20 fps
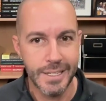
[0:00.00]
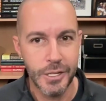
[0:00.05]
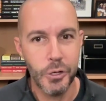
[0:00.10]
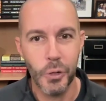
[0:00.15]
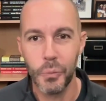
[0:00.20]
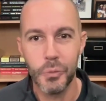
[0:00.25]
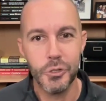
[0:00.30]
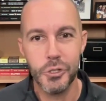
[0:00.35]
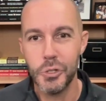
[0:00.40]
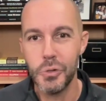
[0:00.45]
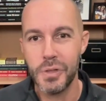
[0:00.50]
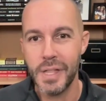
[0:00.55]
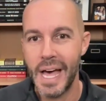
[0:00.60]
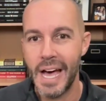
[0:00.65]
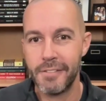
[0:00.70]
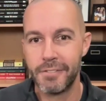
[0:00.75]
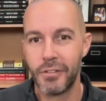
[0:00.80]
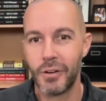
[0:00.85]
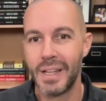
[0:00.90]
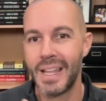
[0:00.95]
You don't do
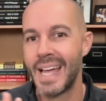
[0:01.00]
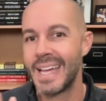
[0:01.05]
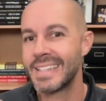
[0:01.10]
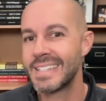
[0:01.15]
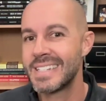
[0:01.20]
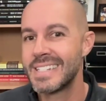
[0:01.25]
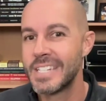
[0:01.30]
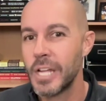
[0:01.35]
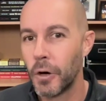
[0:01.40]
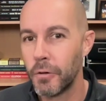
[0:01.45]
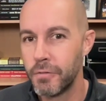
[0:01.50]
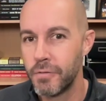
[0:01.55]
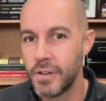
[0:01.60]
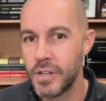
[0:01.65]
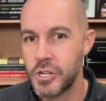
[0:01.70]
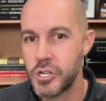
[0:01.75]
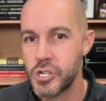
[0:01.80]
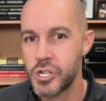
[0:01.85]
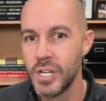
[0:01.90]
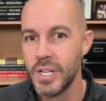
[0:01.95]
that for like
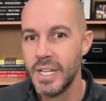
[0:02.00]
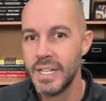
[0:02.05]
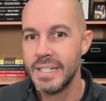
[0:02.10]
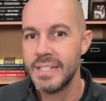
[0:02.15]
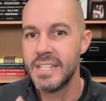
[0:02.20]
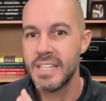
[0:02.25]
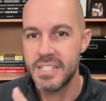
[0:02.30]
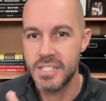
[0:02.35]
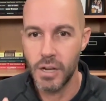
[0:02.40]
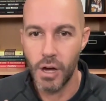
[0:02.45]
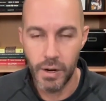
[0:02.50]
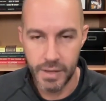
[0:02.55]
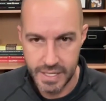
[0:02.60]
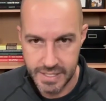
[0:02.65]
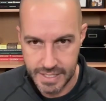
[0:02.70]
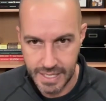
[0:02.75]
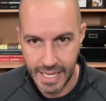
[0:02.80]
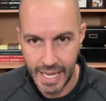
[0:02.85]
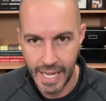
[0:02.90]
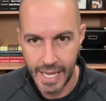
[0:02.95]
selfish,
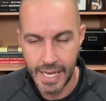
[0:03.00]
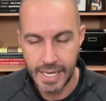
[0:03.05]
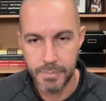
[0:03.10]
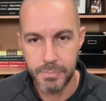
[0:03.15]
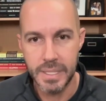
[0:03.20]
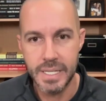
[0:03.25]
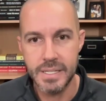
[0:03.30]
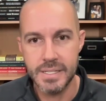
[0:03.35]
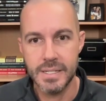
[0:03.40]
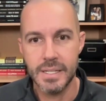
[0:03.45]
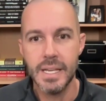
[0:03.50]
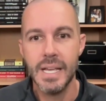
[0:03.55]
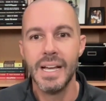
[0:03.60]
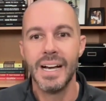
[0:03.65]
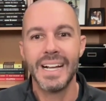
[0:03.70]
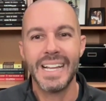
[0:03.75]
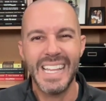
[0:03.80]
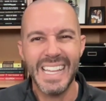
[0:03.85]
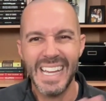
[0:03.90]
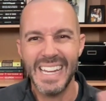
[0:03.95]
dishonest gain. Because
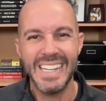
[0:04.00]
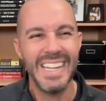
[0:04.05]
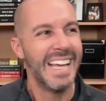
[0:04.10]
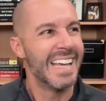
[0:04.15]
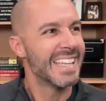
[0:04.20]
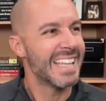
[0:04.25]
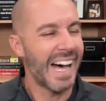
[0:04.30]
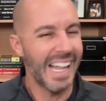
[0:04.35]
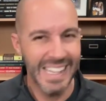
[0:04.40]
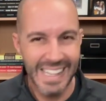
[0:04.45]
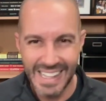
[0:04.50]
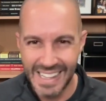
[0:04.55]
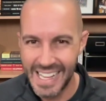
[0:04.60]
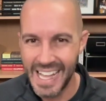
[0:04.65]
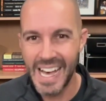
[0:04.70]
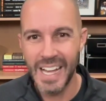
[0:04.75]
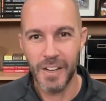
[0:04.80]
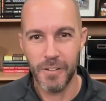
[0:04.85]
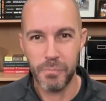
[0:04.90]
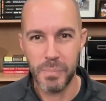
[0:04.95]
again, a
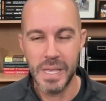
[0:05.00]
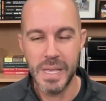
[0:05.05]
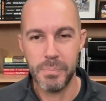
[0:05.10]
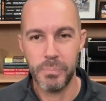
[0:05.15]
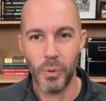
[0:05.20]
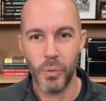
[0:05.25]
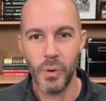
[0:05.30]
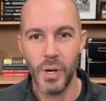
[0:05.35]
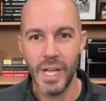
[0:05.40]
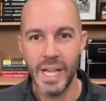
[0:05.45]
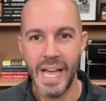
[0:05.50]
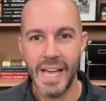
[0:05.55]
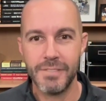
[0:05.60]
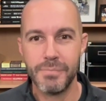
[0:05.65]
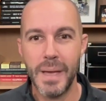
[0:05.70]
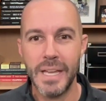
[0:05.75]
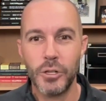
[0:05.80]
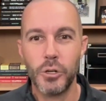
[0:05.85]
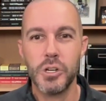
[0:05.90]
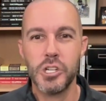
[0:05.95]
lot of people have
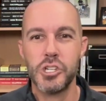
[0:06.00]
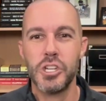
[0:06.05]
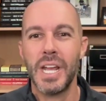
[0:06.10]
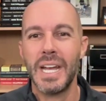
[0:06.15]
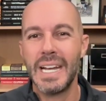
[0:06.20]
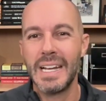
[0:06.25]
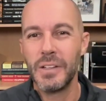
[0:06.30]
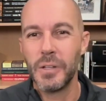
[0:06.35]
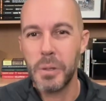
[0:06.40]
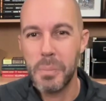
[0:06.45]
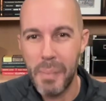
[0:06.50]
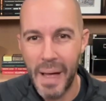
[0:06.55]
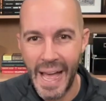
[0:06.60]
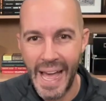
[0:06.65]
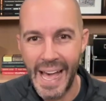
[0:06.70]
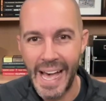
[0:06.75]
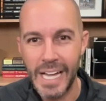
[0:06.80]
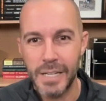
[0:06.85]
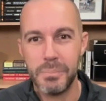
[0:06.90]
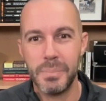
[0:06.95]
made Christianity look
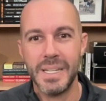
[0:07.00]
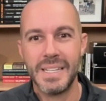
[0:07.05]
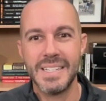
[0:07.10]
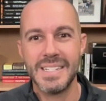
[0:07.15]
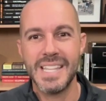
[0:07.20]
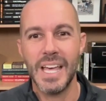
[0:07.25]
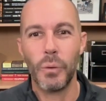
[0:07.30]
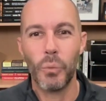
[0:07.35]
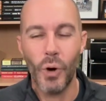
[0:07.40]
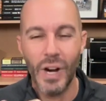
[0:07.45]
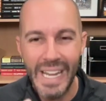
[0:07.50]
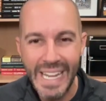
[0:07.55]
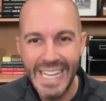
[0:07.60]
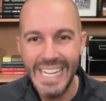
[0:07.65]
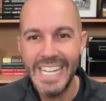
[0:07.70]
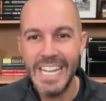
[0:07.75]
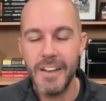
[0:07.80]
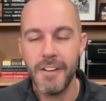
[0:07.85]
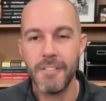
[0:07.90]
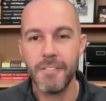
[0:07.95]
bad because they were
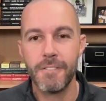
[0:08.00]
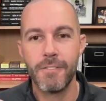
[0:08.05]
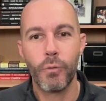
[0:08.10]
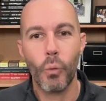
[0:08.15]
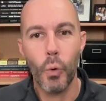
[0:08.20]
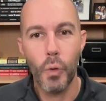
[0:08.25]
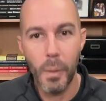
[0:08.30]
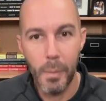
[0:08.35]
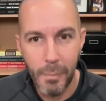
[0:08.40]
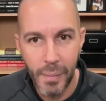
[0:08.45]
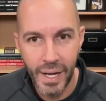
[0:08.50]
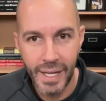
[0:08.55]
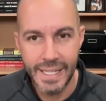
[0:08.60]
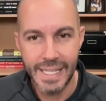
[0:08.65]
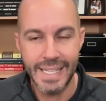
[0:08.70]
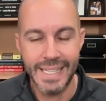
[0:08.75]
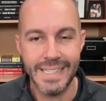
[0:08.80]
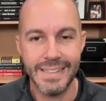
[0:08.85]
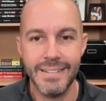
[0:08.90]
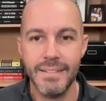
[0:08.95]
in it for the
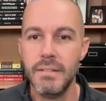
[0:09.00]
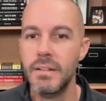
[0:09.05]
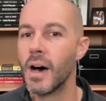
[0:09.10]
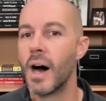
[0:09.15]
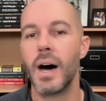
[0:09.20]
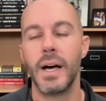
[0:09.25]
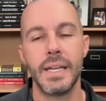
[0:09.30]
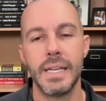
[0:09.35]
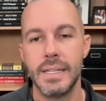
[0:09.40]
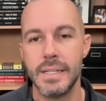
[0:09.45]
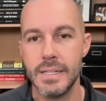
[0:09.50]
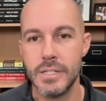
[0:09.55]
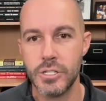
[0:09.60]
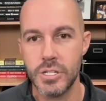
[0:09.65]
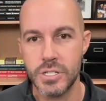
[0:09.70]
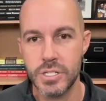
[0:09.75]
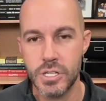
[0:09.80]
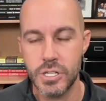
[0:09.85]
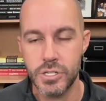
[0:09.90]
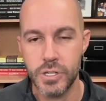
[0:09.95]
money, not in it
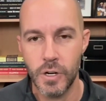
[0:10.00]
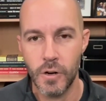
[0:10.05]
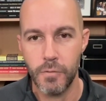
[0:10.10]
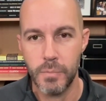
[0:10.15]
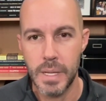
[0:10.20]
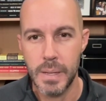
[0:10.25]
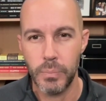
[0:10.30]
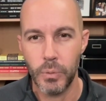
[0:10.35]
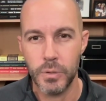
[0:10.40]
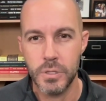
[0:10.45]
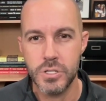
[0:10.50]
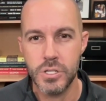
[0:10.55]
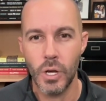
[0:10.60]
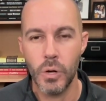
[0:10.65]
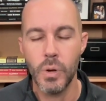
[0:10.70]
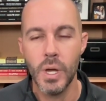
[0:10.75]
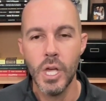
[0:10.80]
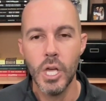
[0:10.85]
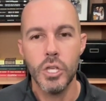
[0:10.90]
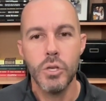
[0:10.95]
just to serve people. And
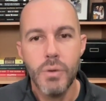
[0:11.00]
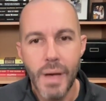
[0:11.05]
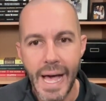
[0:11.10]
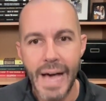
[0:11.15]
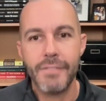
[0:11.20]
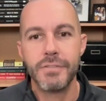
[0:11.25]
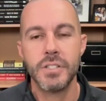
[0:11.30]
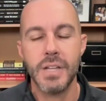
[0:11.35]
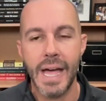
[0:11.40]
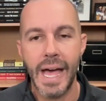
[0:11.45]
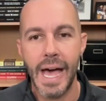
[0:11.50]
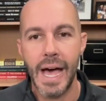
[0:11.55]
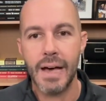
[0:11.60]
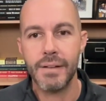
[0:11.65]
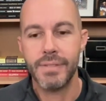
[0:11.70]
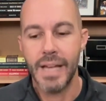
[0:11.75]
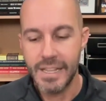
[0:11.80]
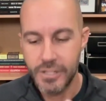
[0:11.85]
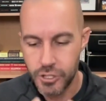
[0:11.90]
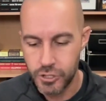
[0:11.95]
so you have to
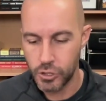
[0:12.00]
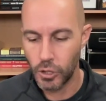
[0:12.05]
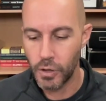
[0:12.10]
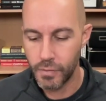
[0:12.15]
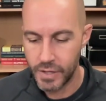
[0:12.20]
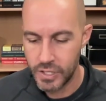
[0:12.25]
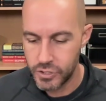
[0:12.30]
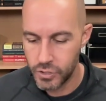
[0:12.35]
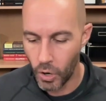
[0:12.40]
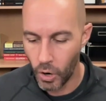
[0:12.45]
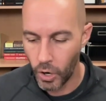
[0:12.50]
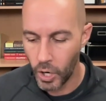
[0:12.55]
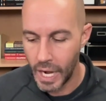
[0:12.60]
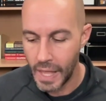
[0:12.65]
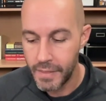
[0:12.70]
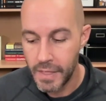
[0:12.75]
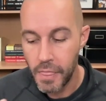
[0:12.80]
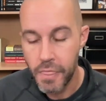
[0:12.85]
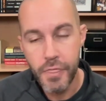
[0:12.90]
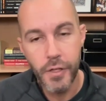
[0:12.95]
have a servant's heart.
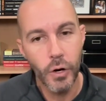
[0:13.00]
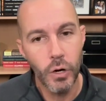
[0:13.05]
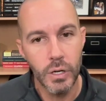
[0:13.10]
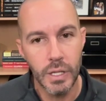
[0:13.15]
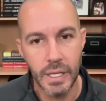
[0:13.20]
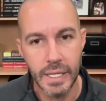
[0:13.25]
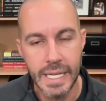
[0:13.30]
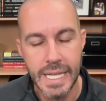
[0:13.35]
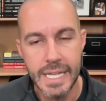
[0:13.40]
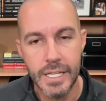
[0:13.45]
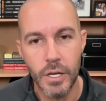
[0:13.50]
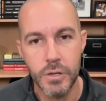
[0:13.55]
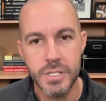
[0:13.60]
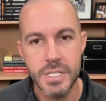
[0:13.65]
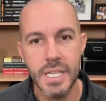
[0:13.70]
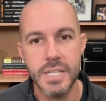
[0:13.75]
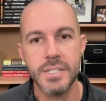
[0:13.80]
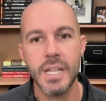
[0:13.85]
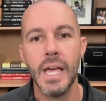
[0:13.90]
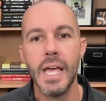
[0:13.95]
And then thirdly, he goes,
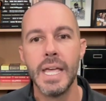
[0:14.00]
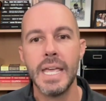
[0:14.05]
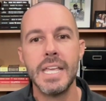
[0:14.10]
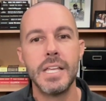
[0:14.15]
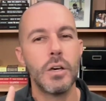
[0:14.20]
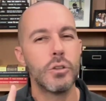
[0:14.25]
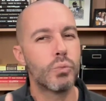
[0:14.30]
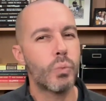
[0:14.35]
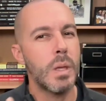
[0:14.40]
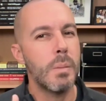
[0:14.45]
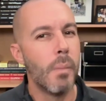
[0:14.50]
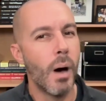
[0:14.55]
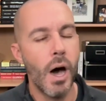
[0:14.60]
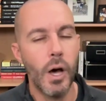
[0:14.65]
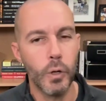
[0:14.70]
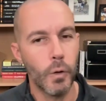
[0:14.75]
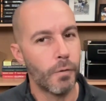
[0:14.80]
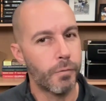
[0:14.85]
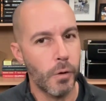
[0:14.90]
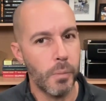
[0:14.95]
we
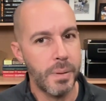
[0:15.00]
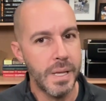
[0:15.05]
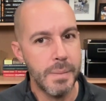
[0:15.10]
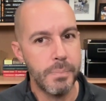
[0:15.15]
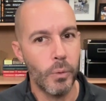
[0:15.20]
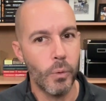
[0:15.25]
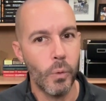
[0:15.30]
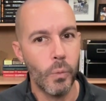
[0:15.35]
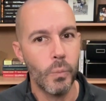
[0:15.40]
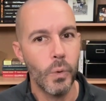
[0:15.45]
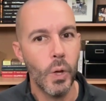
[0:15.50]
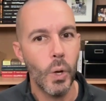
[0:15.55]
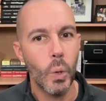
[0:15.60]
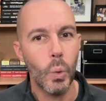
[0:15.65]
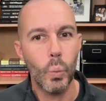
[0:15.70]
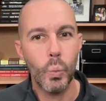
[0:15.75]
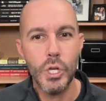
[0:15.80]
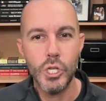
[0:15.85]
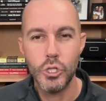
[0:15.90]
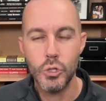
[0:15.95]
model for people.
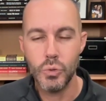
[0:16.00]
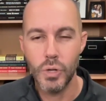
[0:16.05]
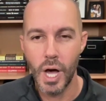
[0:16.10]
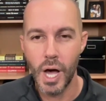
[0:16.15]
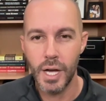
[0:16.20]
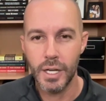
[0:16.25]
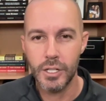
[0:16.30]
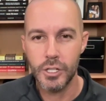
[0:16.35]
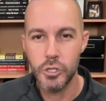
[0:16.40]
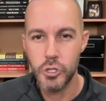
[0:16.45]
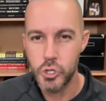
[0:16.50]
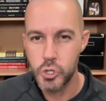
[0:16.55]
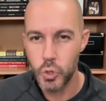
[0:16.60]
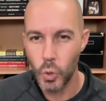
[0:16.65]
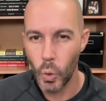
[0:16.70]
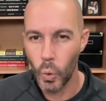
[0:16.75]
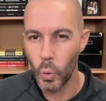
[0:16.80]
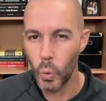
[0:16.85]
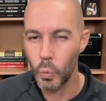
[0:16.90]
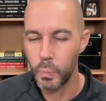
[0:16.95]
We do not
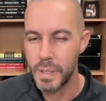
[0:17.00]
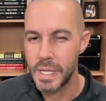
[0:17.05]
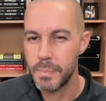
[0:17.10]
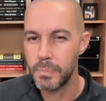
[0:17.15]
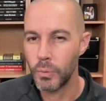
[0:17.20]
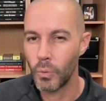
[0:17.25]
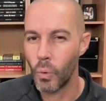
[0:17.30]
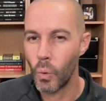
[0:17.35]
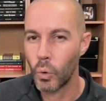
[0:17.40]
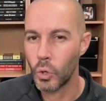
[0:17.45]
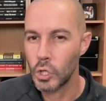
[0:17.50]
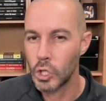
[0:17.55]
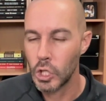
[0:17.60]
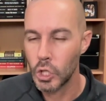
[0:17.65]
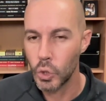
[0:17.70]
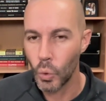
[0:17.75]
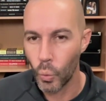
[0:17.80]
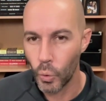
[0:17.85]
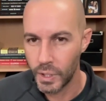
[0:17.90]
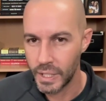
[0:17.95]
control people or
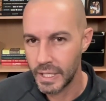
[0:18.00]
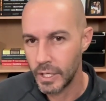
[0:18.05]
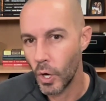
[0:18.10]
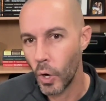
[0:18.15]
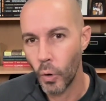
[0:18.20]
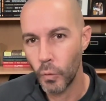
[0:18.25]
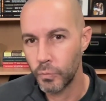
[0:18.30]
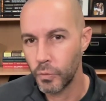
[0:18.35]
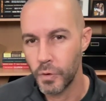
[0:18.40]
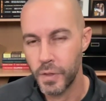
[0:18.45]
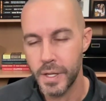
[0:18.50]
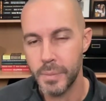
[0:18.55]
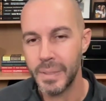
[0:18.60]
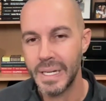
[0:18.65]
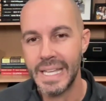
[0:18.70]
lord it over them.